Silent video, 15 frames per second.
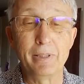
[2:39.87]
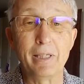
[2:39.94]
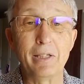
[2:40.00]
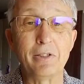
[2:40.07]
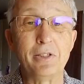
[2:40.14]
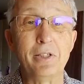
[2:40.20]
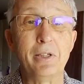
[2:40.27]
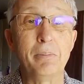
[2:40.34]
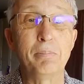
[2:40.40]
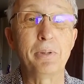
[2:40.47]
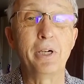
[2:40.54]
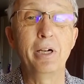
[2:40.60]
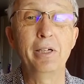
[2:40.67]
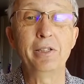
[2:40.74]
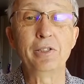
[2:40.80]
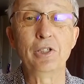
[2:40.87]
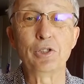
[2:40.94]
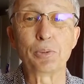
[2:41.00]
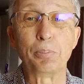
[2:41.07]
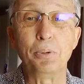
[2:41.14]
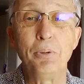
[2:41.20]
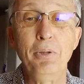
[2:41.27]
that the pilot
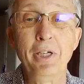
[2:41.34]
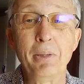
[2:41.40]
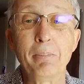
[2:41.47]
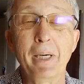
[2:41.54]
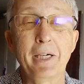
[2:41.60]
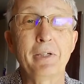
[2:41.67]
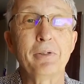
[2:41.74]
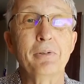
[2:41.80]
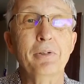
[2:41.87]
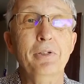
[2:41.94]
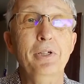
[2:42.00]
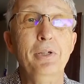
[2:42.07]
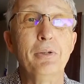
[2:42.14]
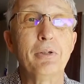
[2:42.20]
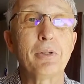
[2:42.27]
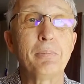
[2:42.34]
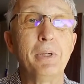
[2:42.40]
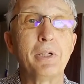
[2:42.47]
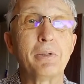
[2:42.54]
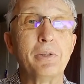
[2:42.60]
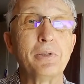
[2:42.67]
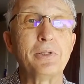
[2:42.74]
is pulling back on the yoke
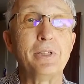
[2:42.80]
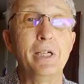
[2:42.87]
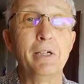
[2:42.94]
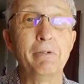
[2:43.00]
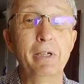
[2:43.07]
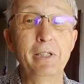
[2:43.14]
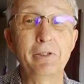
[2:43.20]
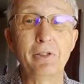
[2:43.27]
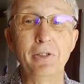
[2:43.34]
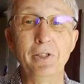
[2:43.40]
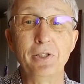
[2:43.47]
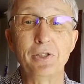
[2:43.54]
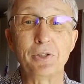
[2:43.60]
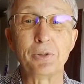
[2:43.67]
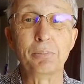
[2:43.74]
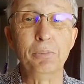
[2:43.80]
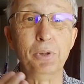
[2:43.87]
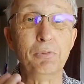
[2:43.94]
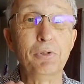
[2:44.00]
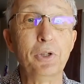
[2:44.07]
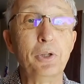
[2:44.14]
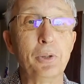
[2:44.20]
because the elevator is
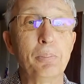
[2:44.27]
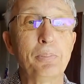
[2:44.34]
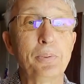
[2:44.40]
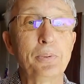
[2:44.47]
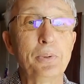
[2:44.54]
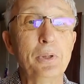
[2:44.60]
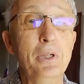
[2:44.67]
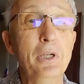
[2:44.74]
moved up